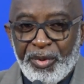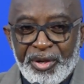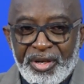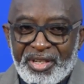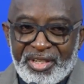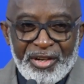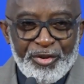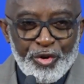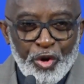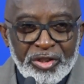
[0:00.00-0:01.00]
and did
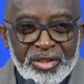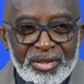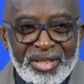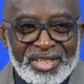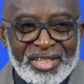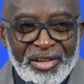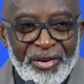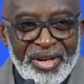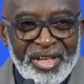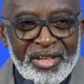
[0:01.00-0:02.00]
not
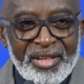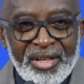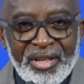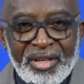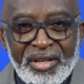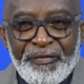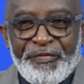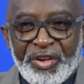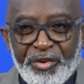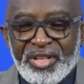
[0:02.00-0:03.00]
necessarily
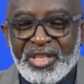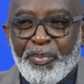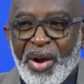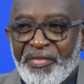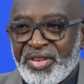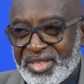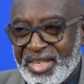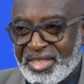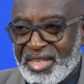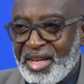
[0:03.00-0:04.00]
invigorate the private
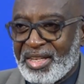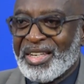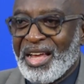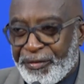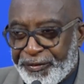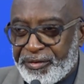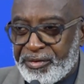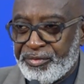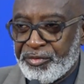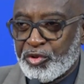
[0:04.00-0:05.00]
sector enough
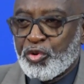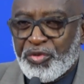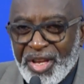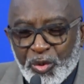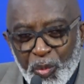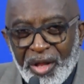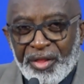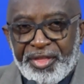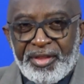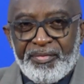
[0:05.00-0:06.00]
to create wealth.